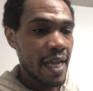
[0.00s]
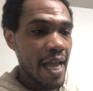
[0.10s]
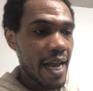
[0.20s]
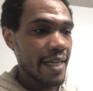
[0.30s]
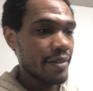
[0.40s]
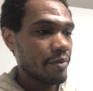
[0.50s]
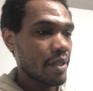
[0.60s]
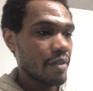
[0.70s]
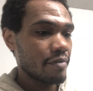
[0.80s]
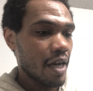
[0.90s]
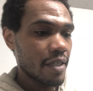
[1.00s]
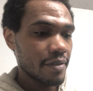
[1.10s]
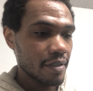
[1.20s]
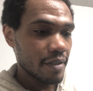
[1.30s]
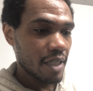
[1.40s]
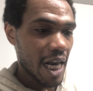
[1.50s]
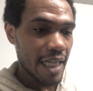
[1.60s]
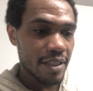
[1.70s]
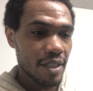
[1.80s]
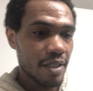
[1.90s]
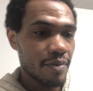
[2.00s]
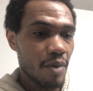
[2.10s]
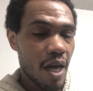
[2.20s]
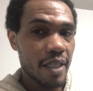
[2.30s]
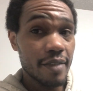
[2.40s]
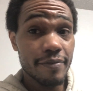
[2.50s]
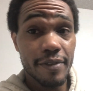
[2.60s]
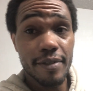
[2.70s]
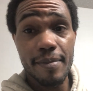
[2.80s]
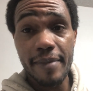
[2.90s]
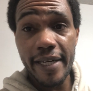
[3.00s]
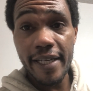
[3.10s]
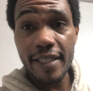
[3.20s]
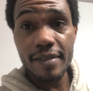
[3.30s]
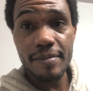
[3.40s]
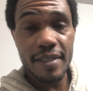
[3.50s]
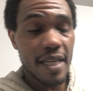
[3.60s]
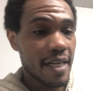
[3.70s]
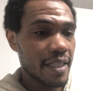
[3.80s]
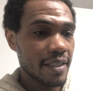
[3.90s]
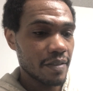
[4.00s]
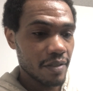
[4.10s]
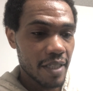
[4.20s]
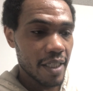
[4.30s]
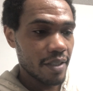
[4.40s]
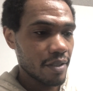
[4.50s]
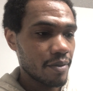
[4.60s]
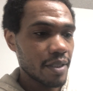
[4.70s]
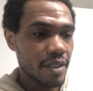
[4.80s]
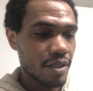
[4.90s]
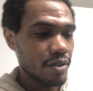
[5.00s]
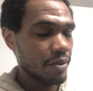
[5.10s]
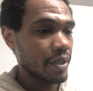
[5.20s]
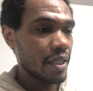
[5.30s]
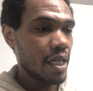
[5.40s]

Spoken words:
I didn't want to run. I started walking for a minute, but then I was like, you know what, just do it.